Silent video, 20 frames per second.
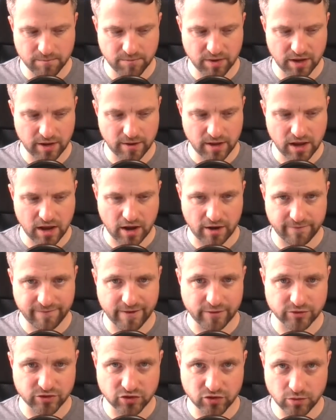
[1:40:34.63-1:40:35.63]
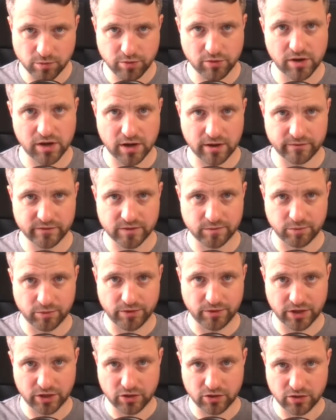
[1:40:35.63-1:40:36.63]
but I felt super uncomfortable
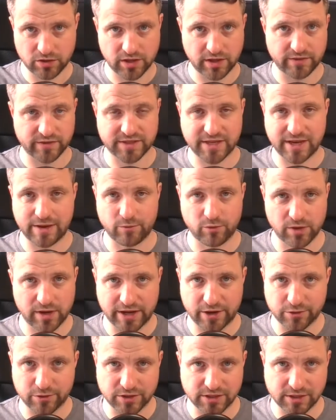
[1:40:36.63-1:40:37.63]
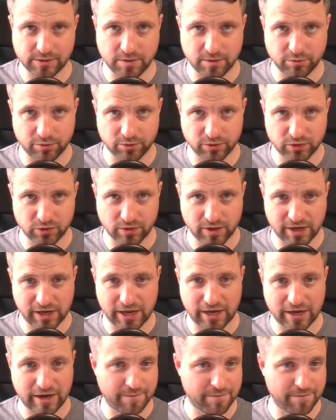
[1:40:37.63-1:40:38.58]
that I couldn't understand what language these people were talking in.